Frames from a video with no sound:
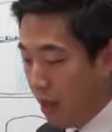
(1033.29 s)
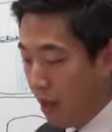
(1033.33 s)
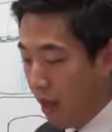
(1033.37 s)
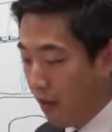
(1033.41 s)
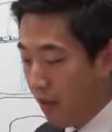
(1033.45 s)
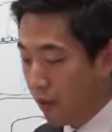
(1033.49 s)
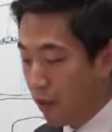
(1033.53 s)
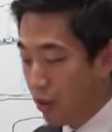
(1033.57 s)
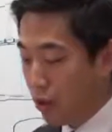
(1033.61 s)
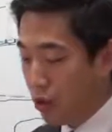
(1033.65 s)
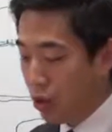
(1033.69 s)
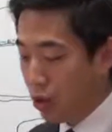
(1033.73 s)

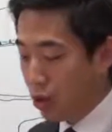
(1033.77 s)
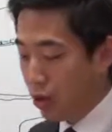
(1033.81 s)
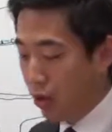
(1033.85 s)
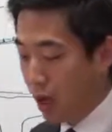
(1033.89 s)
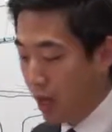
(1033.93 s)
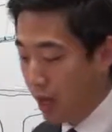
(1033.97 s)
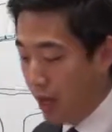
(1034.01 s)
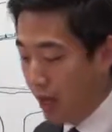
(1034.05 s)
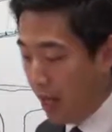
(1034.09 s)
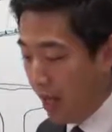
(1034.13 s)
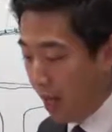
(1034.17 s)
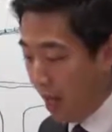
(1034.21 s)
at verse
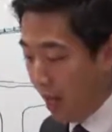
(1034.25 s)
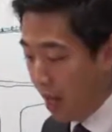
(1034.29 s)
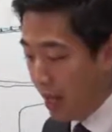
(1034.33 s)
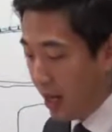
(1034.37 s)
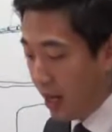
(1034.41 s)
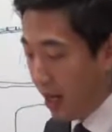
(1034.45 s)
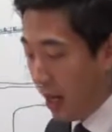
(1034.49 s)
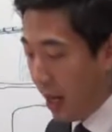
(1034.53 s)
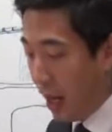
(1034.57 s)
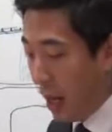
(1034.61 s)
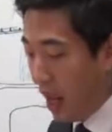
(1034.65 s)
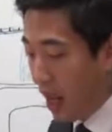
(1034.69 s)
20,
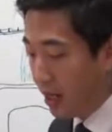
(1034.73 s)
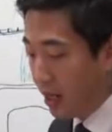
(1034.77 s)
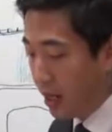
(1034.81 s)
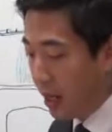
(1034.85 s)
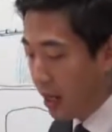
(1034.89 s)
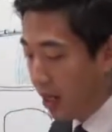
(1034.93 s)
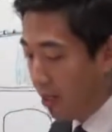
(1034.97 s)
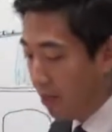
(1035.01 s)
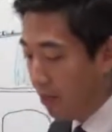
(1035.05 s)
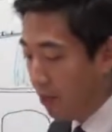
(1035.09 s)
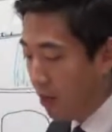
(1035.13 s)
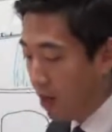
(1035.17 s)
and
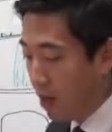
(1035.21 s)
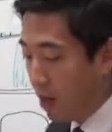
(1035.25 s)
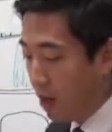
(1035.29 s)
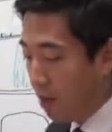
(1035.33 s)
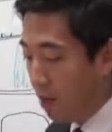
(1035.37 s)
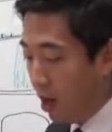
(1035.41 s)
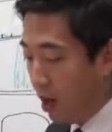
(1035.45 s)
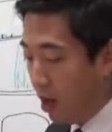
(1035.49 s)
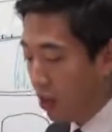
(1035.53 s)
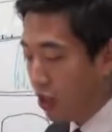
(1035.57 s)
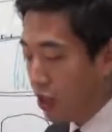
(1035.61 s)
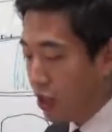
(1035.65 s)
Adah
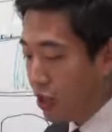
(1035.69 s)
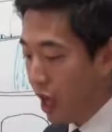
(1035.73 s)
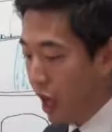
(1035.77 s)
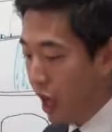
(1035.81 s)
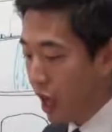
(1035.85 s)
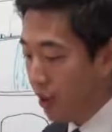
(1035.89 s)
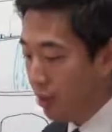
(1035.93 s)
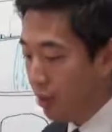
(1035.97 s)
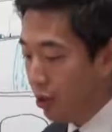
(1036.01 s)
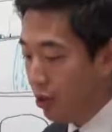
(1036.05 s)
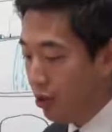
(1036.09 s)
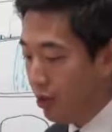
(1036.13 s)
bare
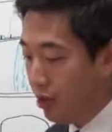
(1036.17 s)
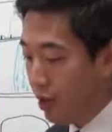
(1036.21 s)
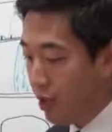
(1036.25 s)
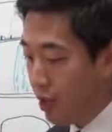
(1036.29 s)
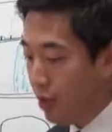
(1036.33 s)
Jabal,